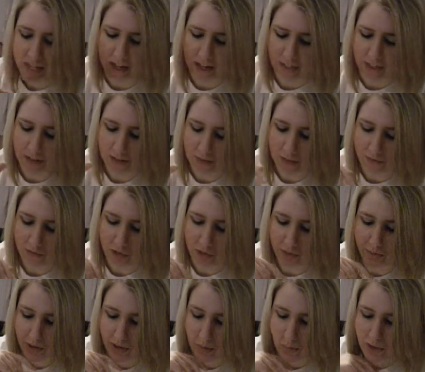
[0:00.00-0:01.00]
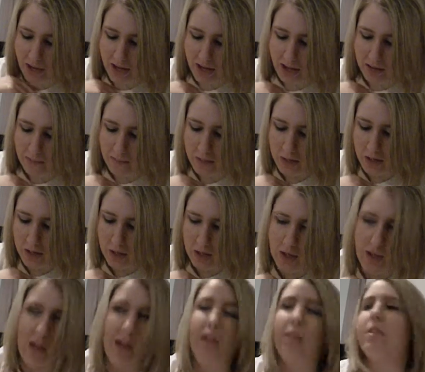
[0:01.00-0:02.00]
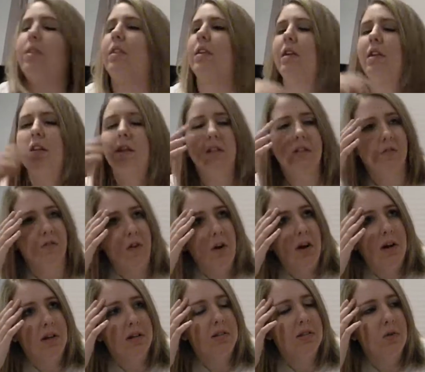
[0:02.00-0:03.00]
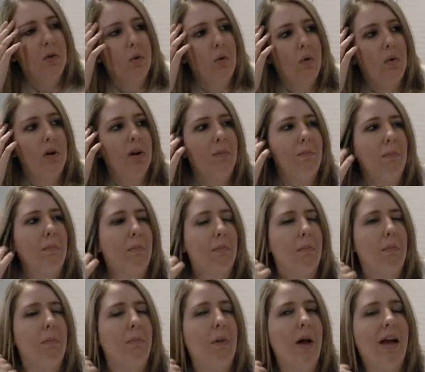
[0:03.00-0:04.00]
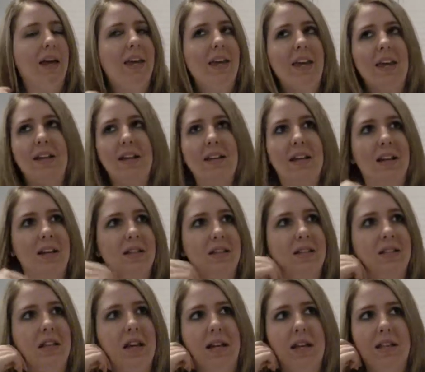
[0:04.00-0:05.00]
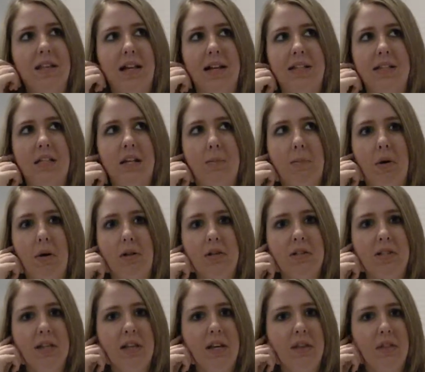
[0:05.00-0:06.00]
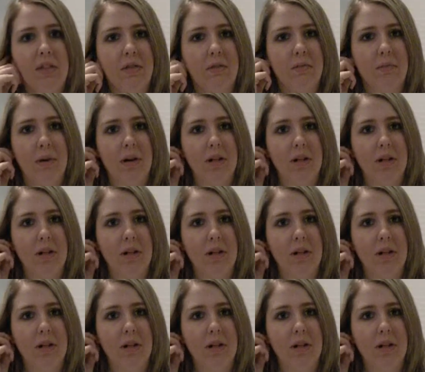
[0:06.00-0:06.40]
yeah, they loved her right away. And then as far as Corey, I can't how you say his last name, Monteith.